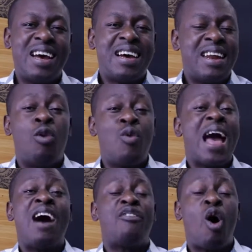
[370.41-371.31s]
Now, we
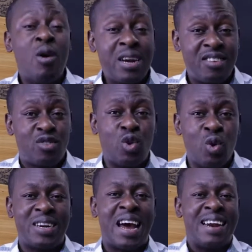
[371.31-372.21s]
have
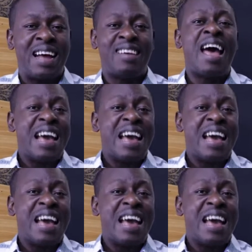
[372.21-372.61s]
understood that